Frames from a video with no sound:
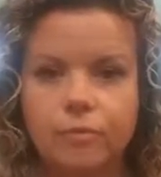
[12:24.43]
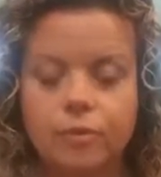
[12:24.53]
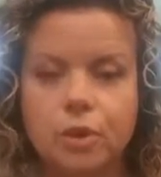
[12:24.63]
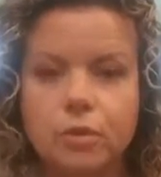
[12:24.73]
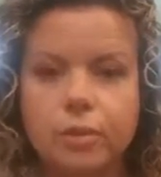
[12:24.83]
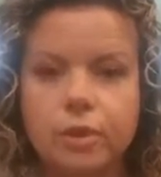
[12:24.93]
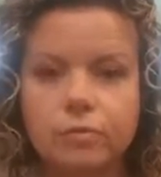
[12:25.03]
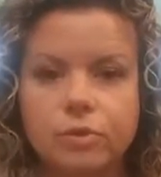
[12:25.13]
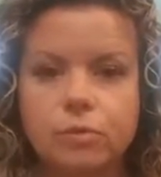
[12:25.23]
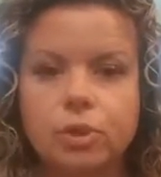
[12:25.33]
for you in the
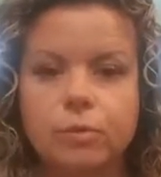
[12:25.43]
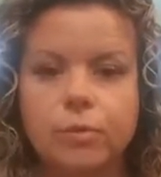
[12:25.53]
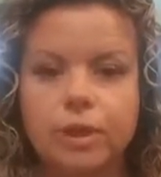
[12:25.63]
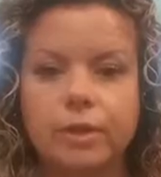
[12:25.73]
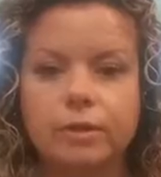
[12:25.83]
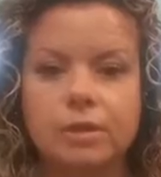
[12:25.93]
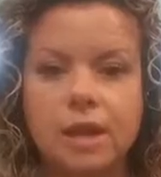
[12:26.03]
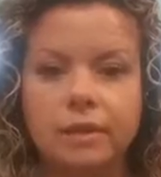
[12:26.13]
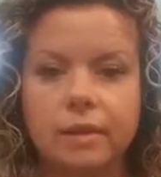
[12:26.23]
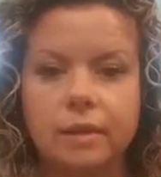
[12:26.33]
future when you're
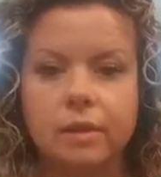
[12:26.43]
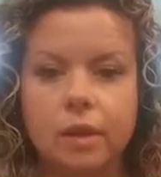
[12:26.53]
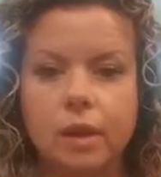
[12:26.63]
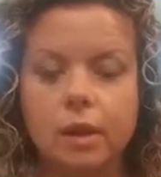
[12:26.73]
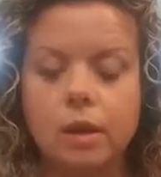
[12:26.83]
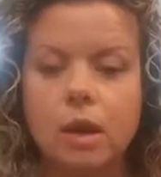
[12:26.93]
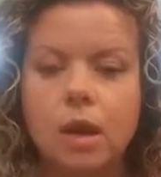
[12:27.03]
styling your hair.